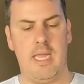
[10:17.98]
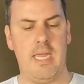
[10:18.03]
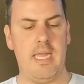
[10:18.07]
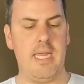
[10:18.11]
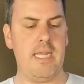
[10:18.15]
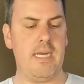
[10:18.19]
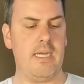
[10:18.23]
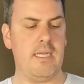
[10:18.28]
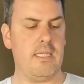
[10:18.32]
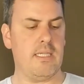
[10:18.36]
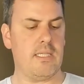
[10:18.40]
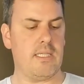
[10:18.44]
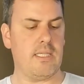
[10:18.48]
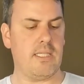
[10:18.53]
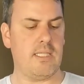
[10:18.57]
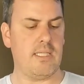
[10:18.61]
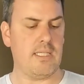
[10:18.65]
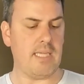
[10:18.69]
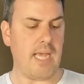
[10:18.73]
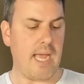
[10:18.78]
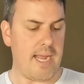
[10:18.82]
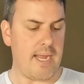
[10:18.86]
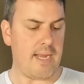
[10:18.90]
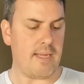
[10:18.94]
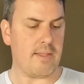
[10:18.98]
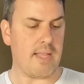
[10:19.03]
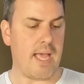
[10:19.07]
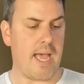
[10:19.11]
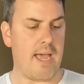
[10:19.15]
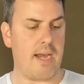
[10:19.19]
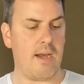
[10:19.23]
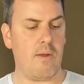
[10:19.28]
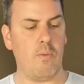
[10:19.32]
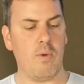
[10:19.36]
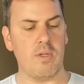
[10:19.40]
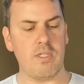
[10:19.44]
In saying
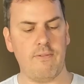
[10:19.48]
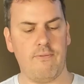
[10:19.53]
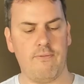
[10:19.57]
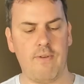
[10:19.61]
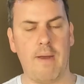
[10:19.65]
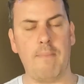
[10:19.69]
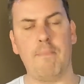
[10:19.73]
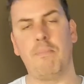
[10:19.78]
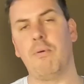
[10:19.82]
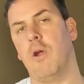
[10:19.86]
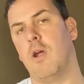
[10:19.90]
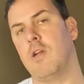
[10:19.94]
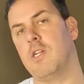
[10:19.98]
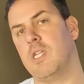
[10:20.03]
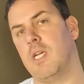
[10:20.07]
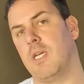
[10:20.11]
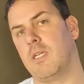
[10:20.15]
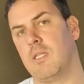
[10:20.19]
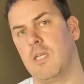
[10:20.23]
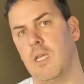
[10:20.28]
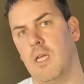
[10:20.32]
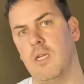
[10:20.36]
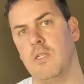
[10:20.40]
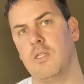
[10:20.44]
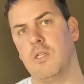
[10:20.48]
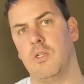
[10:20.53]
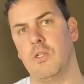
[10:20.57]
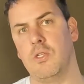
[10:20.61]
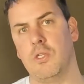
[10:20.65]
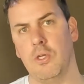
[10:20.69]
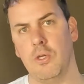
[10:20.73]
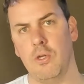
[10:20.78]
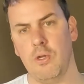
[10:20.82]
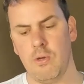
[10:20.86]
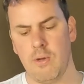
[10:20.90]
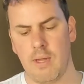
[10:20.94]
that, it was a fun project to
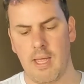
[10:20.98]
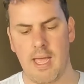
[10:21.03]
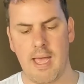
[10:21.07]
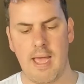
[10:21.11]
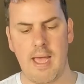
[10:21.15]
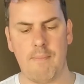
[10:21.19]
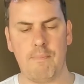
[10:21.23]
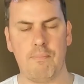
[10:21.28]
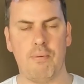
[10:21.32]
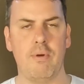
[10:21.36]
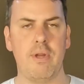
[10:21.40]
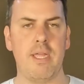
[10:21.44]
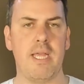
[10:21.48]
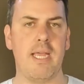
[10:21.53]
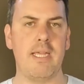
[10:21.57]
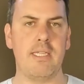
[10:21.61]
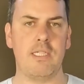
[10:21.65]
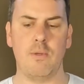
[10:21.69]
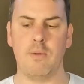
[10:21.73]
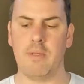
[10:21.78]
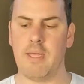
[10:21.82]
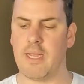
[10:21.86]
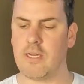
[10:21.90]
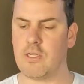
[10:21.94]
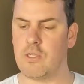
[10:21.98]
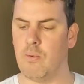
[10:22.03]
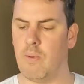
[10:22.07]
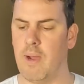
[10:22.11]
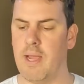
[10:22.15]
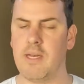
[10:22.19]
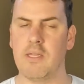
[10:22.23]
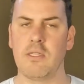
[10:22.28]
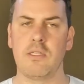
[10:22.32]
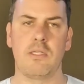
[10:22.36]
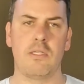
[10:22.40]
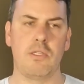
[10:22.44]
do. Pretty easy with
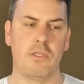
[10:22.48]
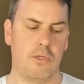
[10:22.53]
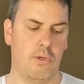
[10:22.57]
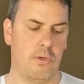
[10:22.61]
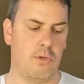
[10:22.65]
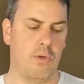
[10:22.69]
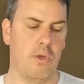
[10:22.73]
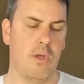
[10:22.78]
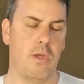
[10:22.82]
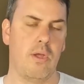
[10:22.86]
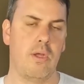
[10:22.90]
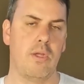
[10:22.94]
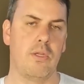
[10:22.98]
actuators to